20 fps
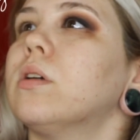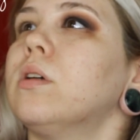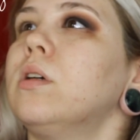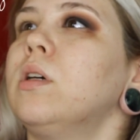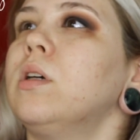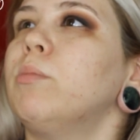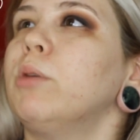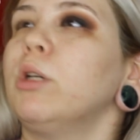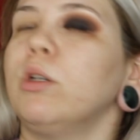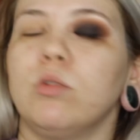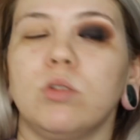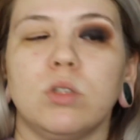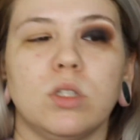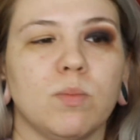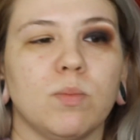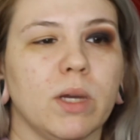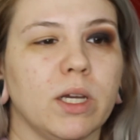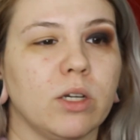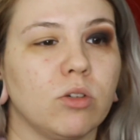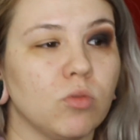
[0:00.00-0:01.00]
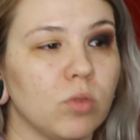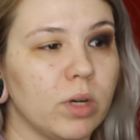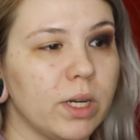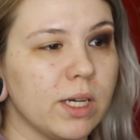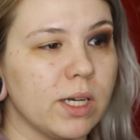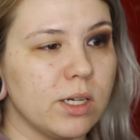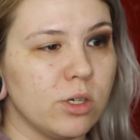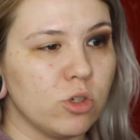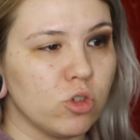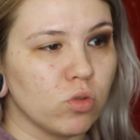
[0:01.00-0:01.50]
use my
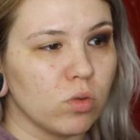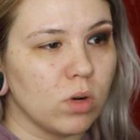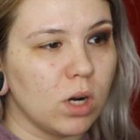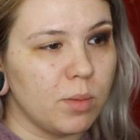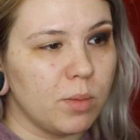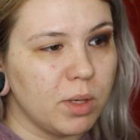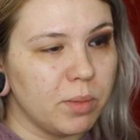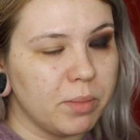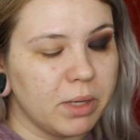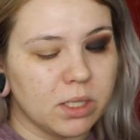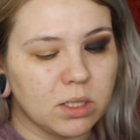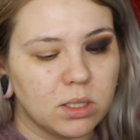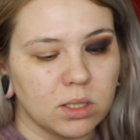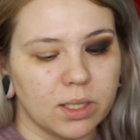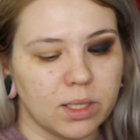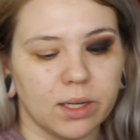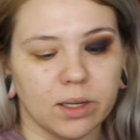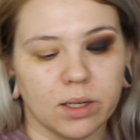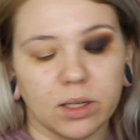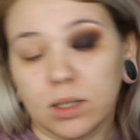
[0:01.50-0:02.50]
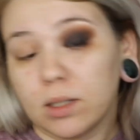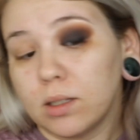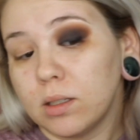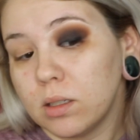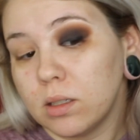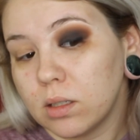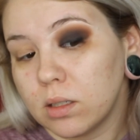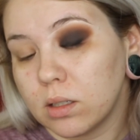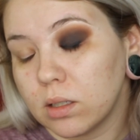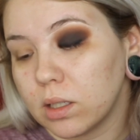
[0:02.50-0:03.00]
Grand Drama mascara,
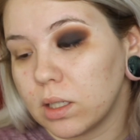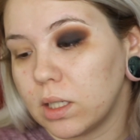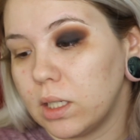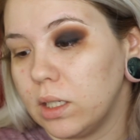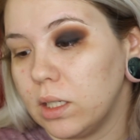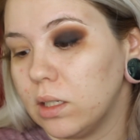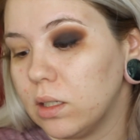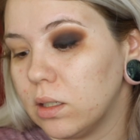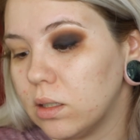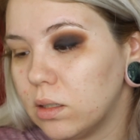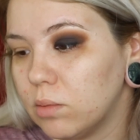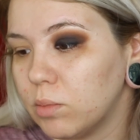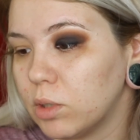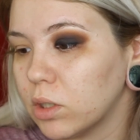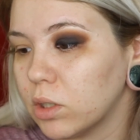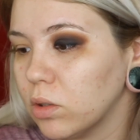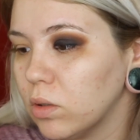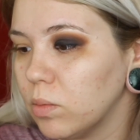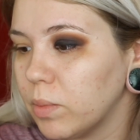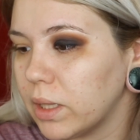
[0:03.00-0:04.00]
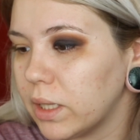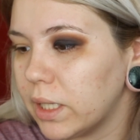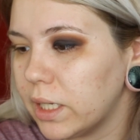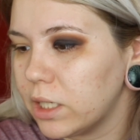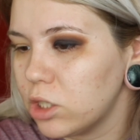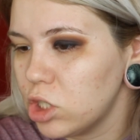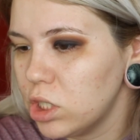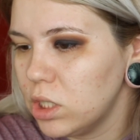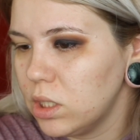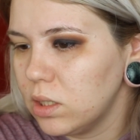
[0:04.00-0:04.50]
and I'm gonna curl my
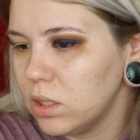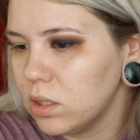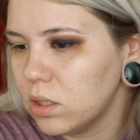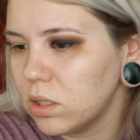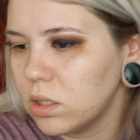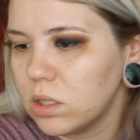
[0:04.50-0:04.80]
lashes.